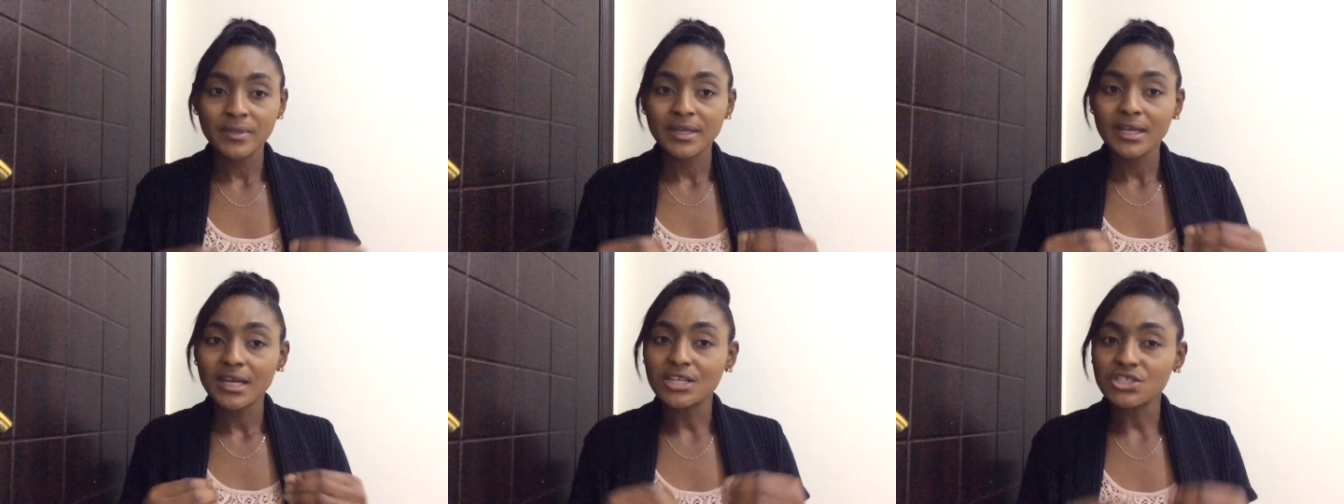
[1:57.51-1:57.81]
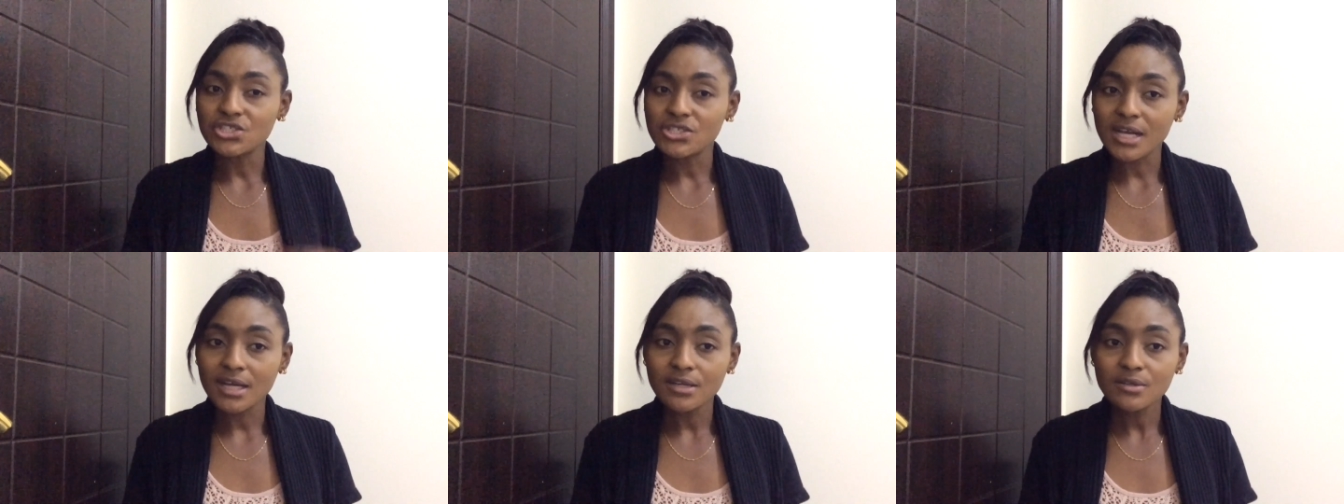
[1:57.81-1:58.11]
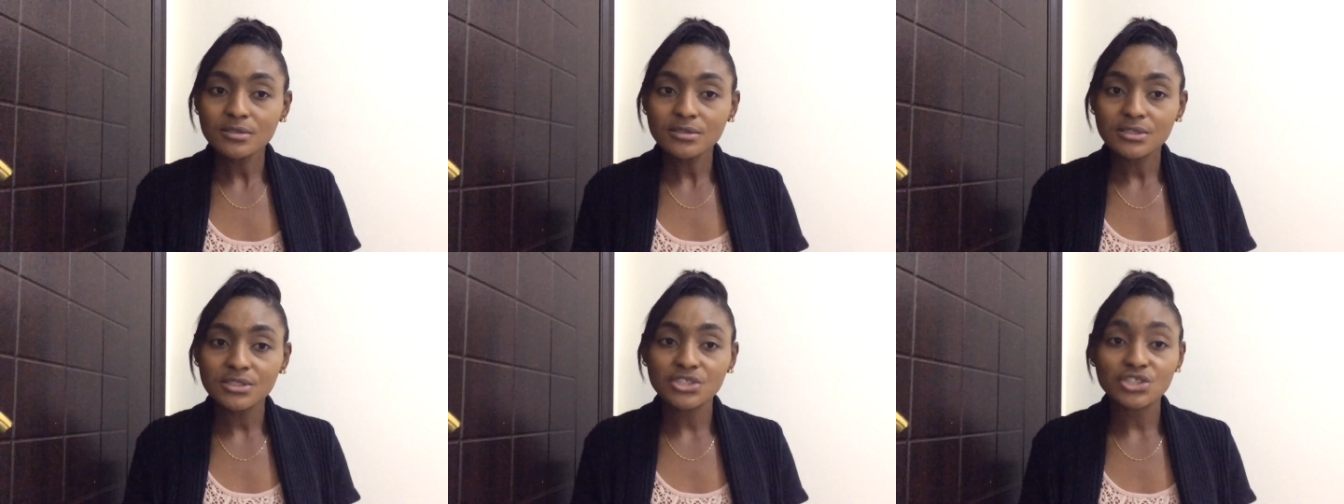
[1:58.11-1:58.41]
A
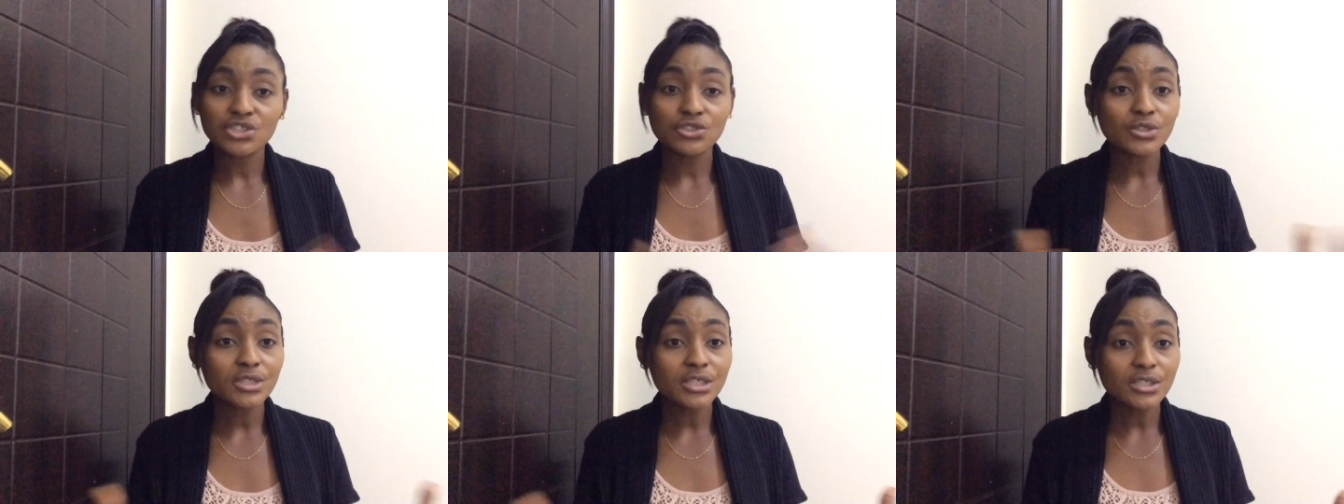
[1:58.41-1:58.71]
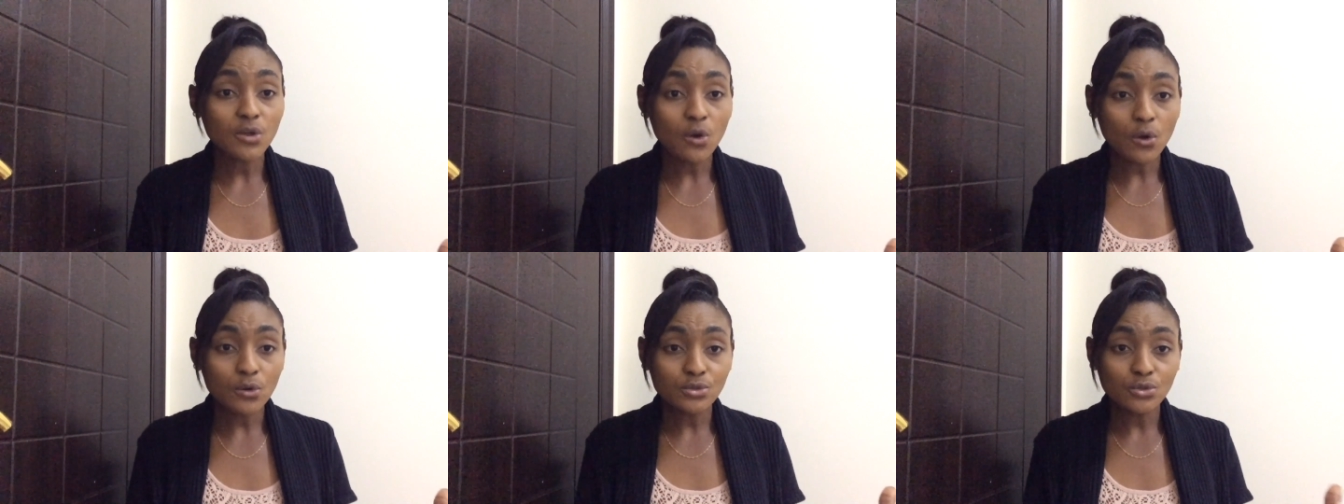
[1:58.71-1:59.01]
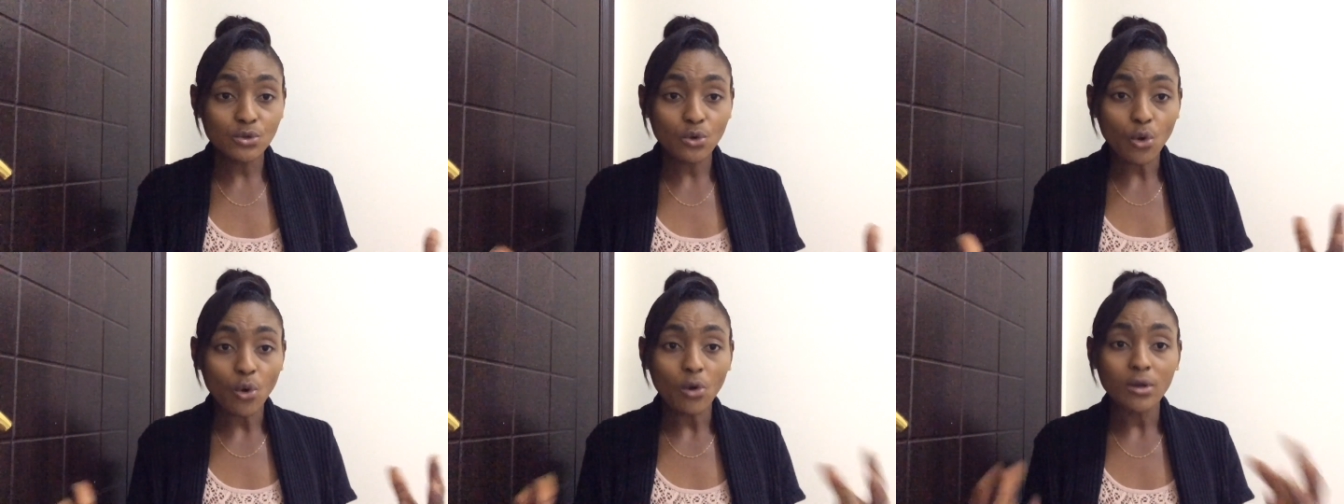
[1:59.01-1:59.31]
shadow teacher, you can also
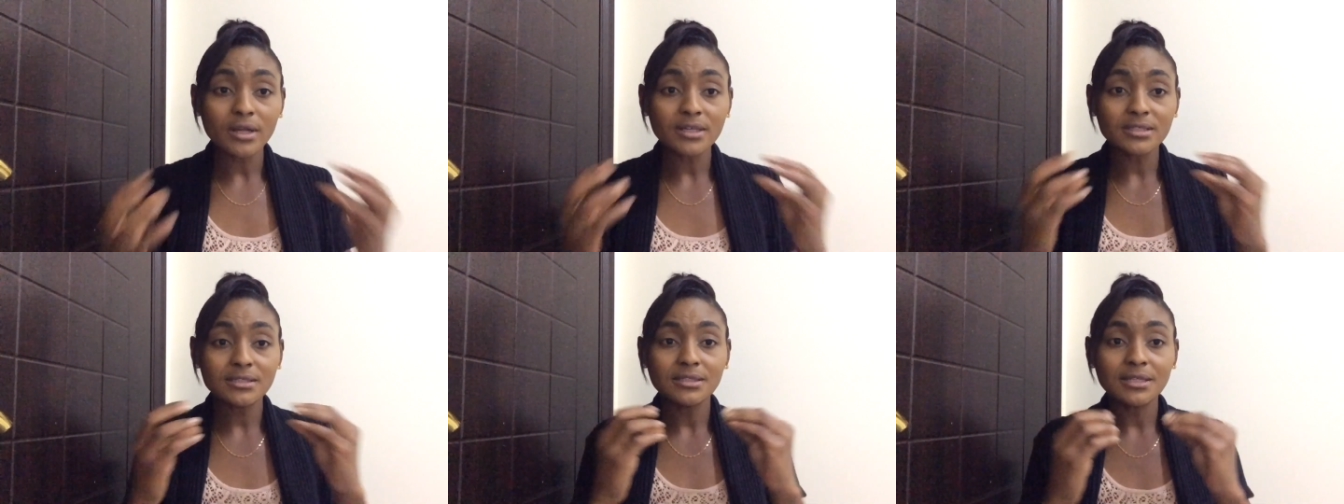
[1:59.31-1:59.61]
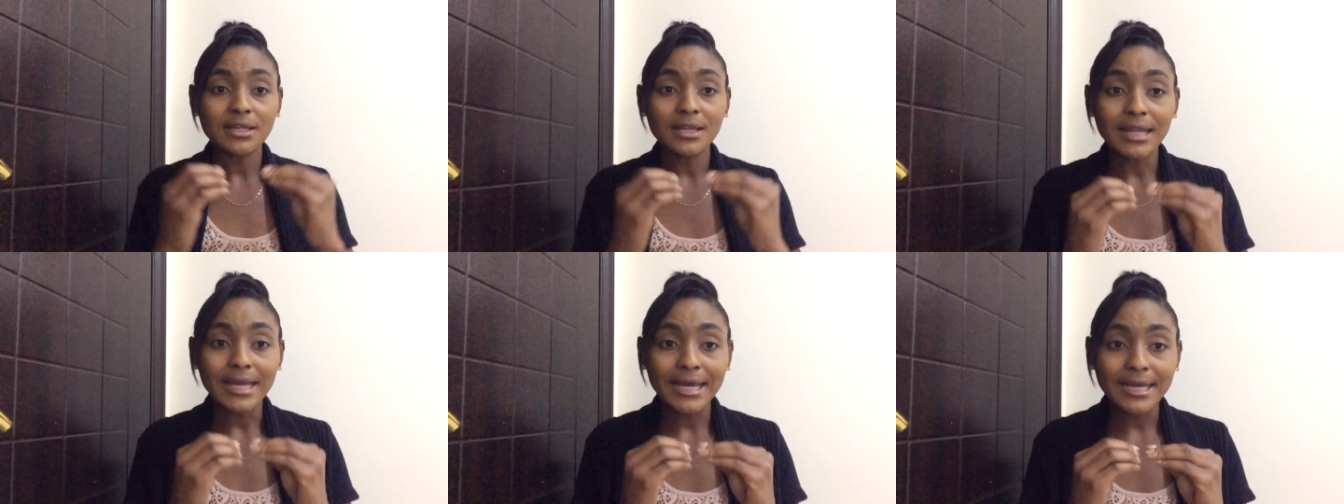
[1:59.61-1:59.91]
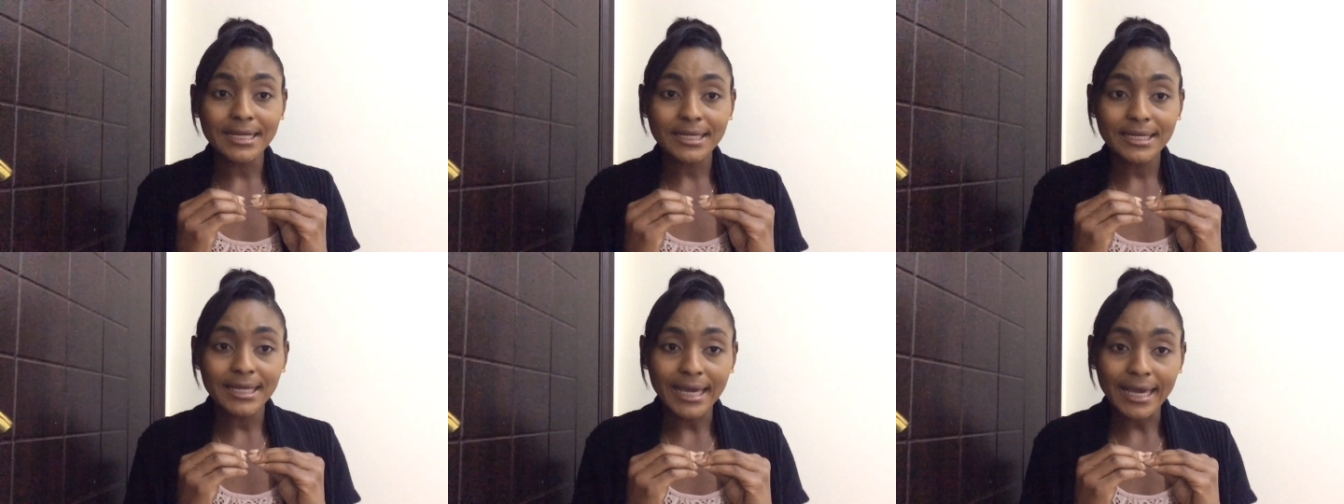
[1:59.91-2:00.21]
call it the
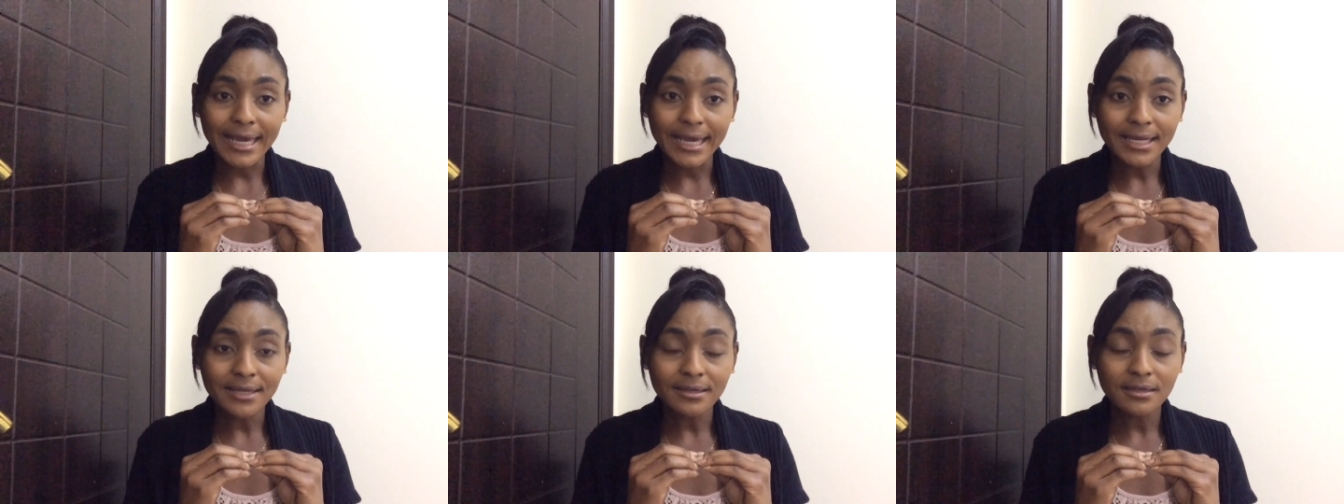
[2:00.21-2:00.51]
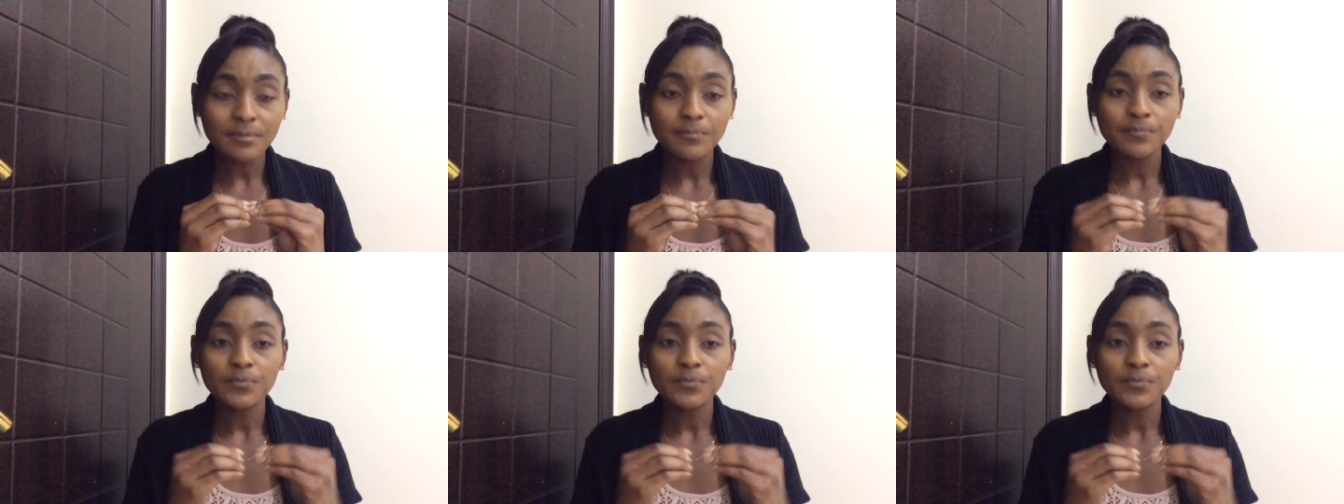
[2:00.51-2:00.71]
learning aid